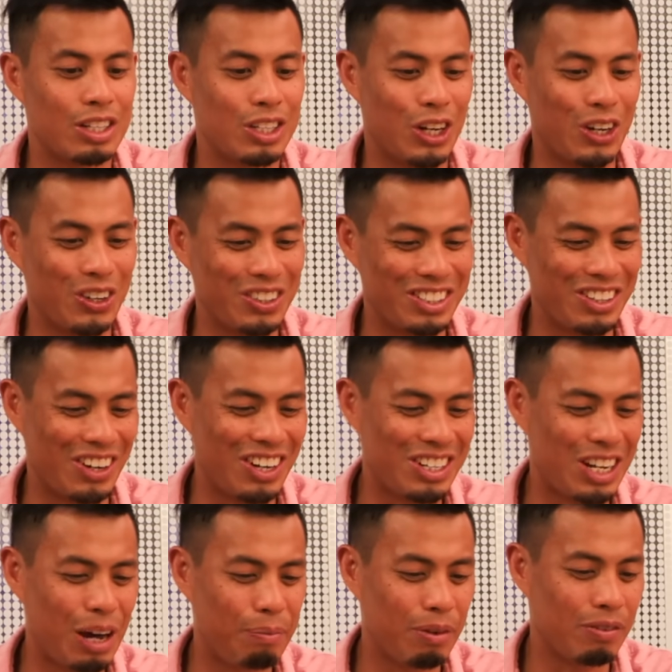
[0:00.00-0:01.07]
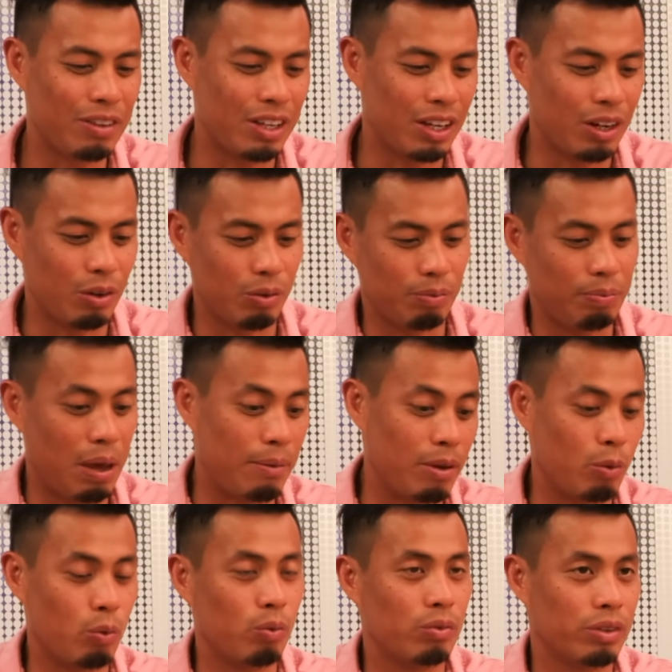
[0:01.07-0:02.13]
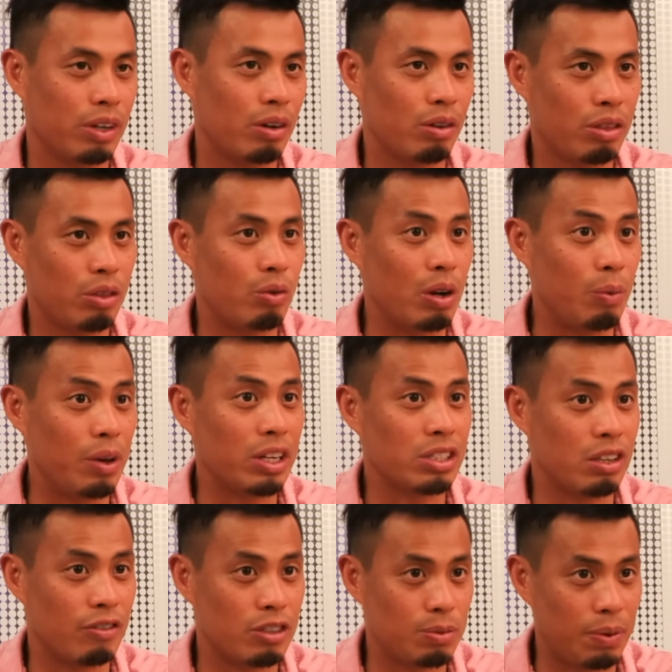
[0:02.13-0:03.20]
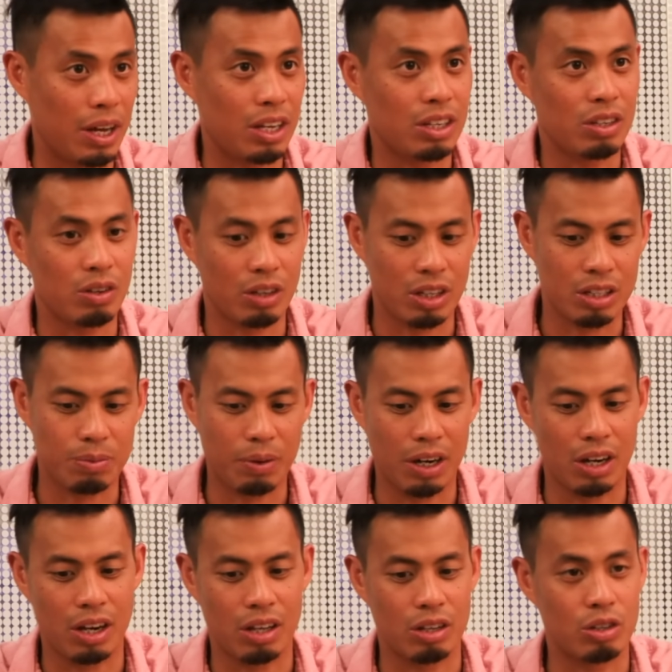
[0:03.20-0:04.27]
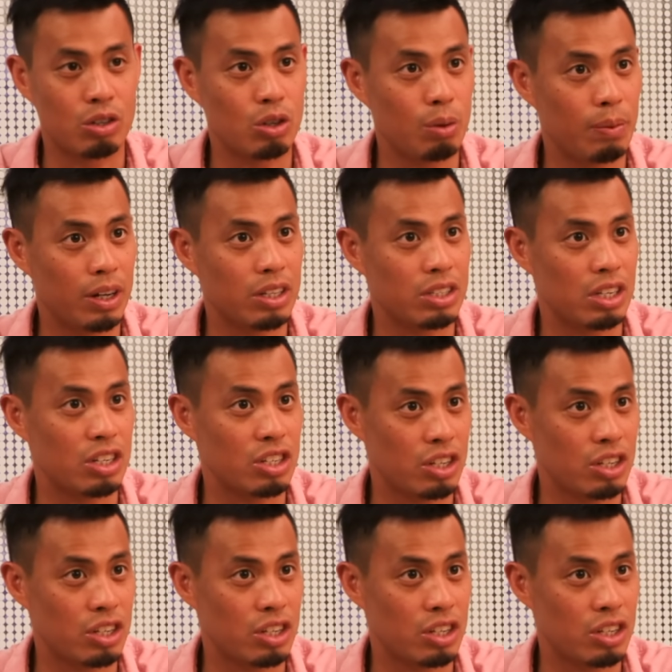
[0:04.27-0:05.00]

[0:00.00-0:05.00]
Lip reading: so on top of the maybe 3 weeks you've spent, you can spend another 2 months in